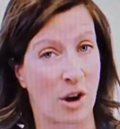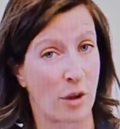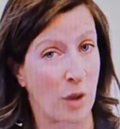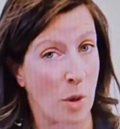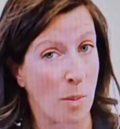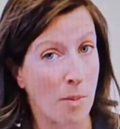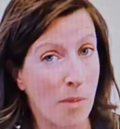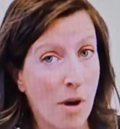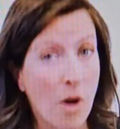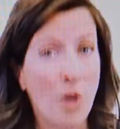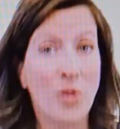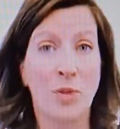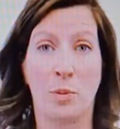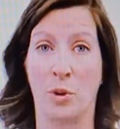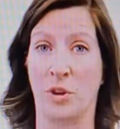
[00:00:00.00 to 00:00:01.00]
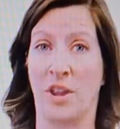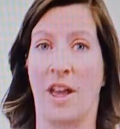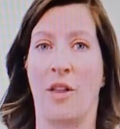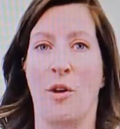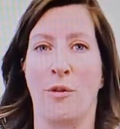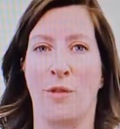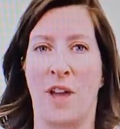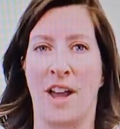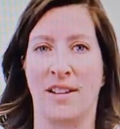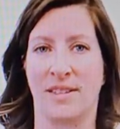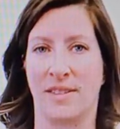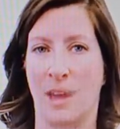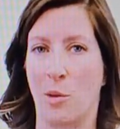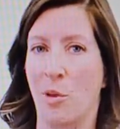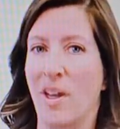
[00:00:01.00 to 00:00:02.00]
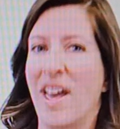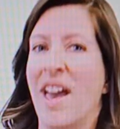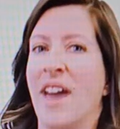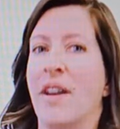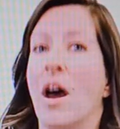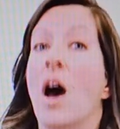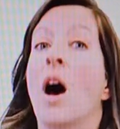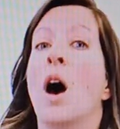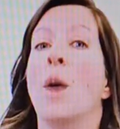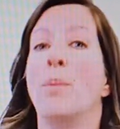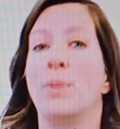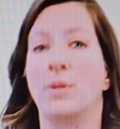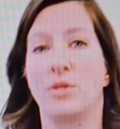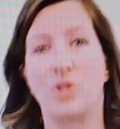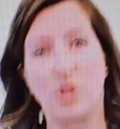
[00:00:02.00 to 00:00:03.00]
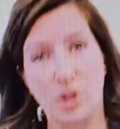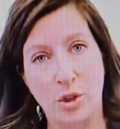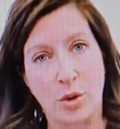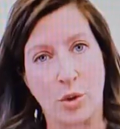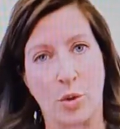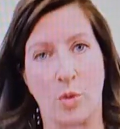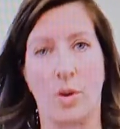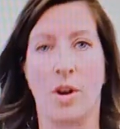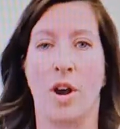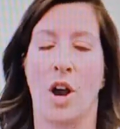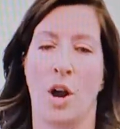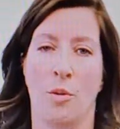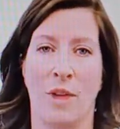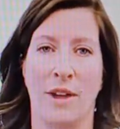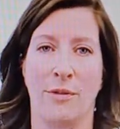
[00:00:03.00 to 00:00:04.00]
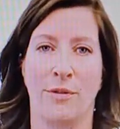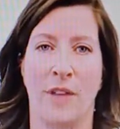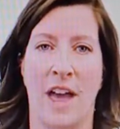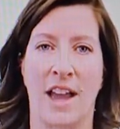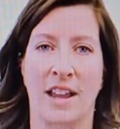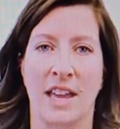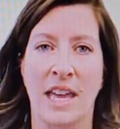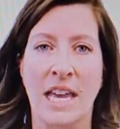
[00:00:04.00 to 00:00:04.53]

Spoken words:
are there multiple yellow flags that will add up to a red flag?